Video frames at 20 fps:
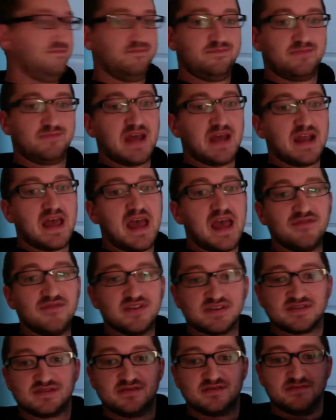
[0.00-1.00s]
kind of have
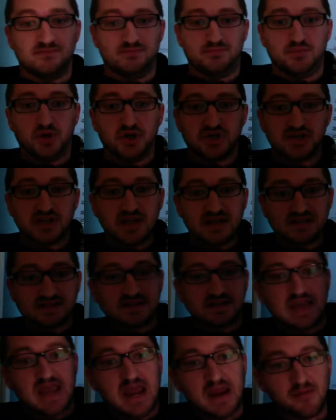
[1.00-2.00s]
this pushed against the
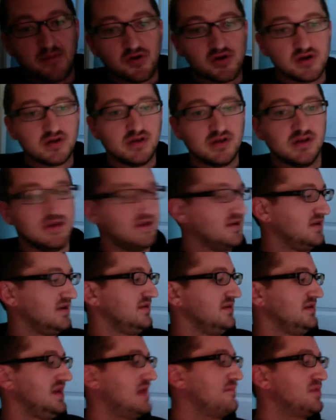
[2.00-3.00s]
camera
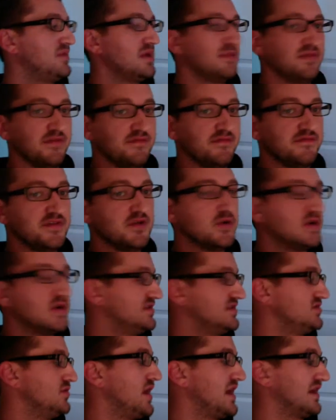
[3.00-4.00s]
and be able to view it
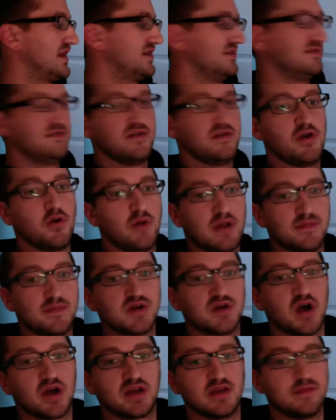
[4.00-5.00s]
so I can know what I'm
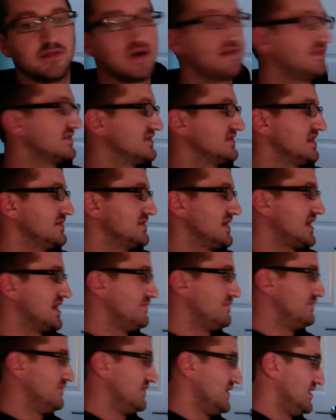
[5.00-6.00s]
talking about at the same time.
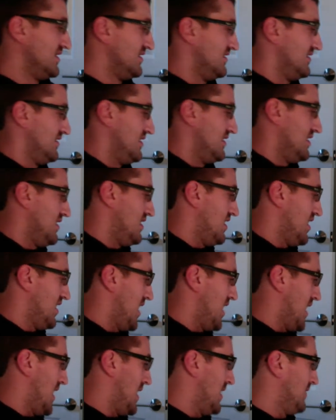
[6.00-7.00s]

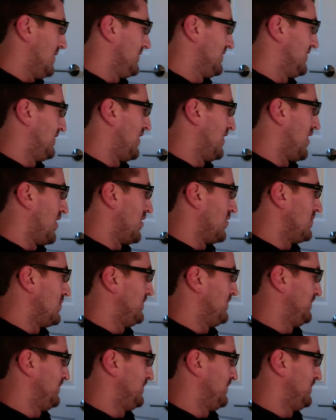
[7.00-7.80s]
So